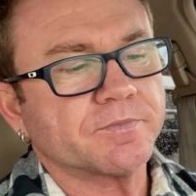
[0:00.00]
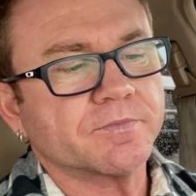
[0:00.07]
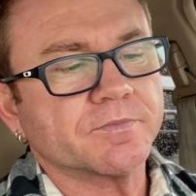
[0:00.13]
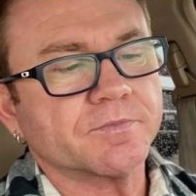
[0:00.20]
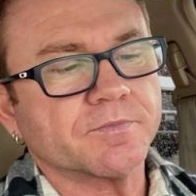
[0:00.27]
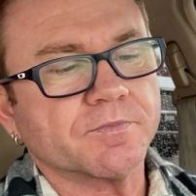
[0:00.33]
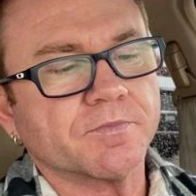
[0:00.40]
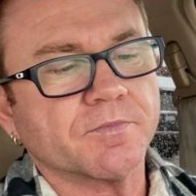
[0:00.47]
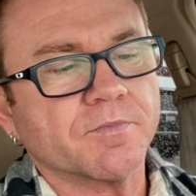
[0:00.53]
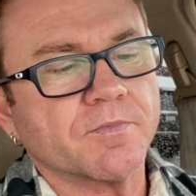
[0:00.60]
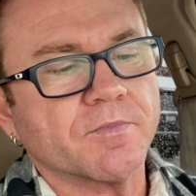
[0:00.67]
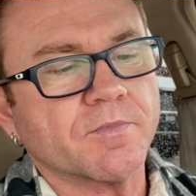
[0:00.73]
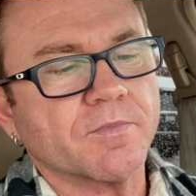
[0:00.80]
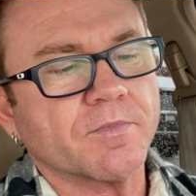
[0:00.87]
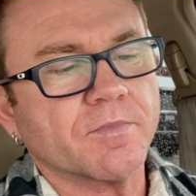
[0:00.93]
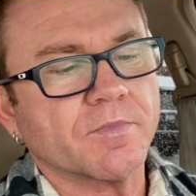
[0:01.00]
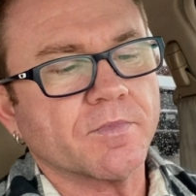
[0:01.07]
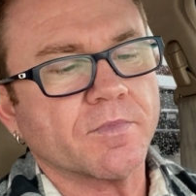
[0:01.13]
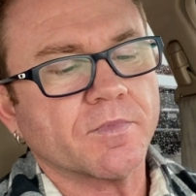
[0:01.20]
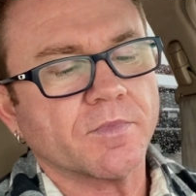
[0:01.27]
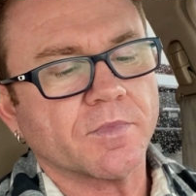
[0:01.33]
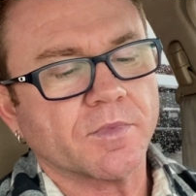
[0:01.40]

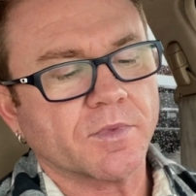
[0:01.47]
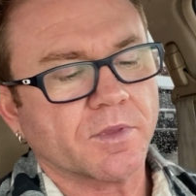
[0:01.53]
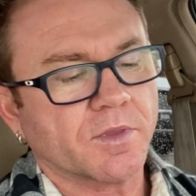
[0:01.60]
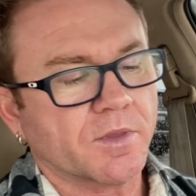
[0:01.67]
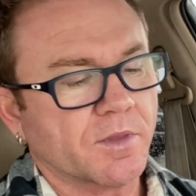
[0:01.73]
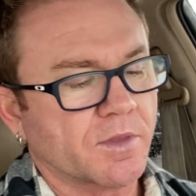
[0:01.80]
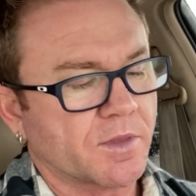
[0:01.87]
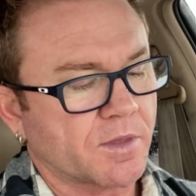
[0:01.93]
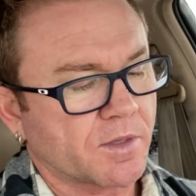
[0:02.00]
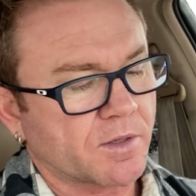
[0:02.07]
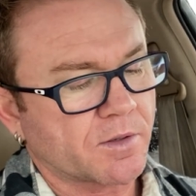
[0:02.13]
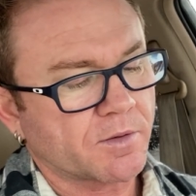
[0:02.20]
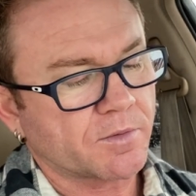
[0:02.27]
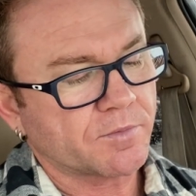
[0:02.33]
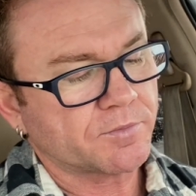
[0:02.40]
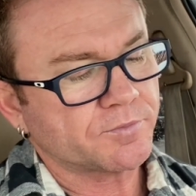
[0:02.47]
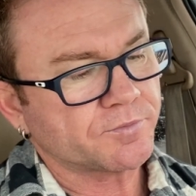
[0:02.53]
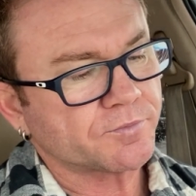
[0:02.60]
Nobody speaks.